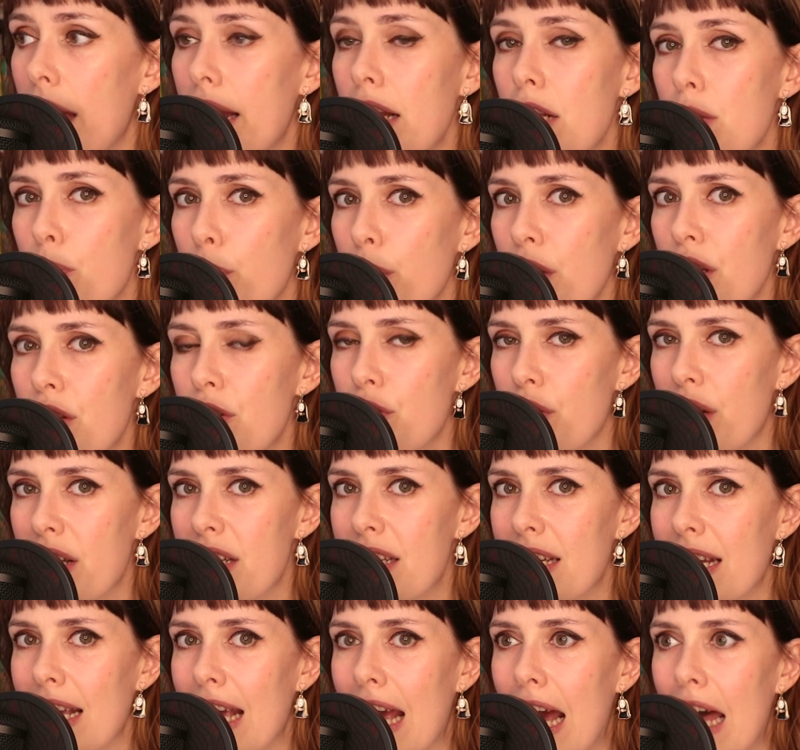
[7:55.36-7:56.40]
It is worth
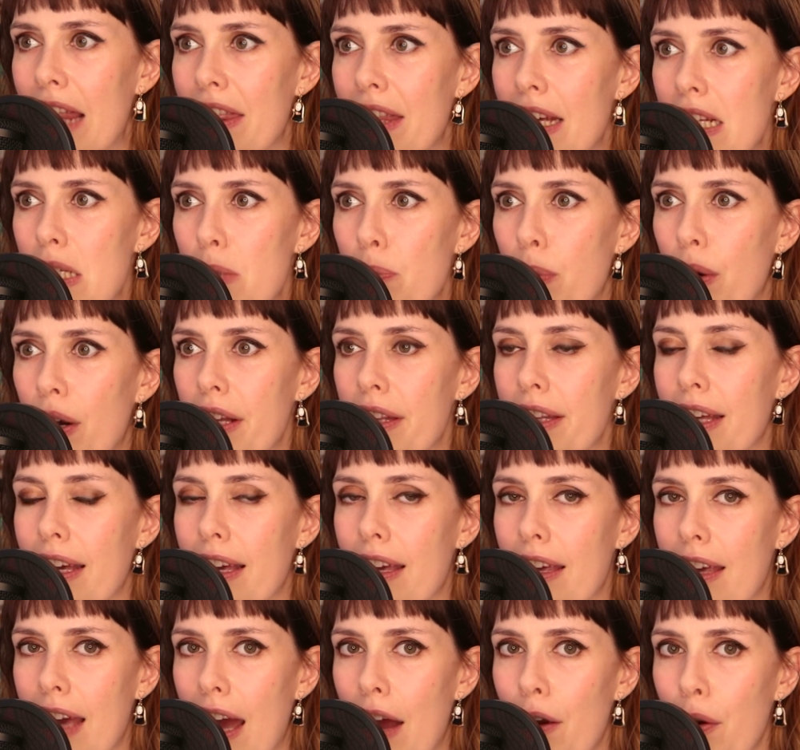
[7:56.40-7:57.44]
stressing at this point
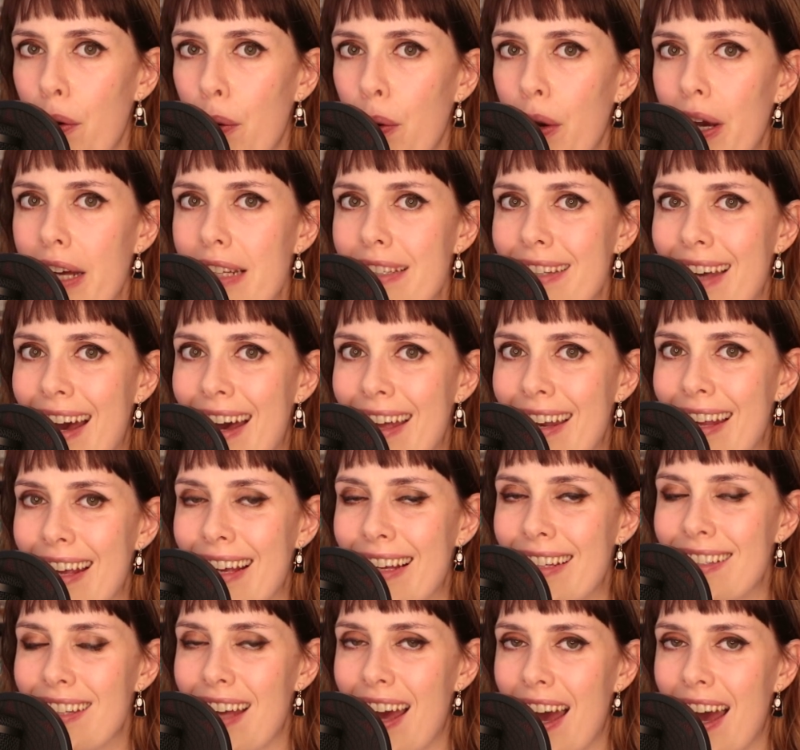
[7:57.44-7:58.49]
that Garo has had his